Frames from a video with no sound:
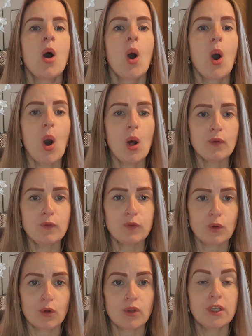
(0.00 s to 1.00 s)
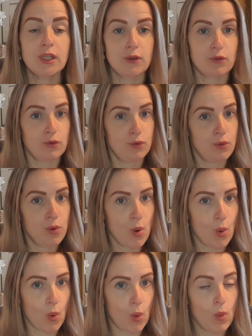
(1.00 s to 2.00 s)
Also, you need to
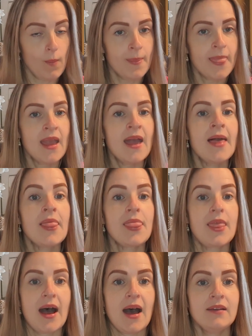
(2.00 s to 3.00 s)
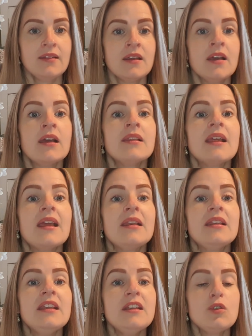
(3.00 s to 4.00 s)
know that they
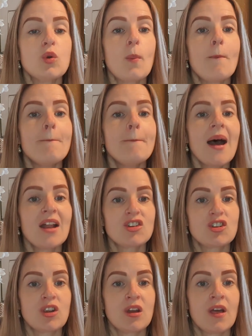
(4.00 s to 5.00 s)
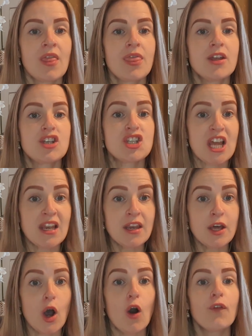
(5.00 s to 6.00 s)
need to match the
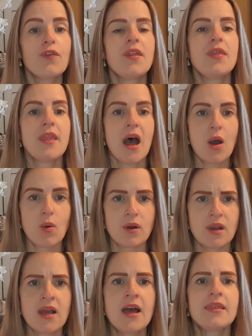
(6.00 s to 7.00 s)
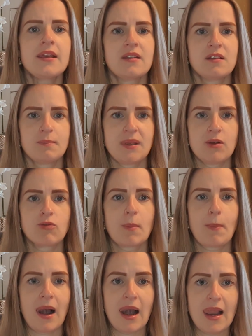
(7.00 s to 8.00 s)
gender of the noun that is being
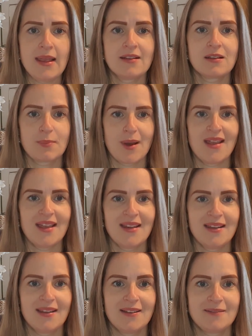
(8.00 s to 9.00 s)
replaced by it.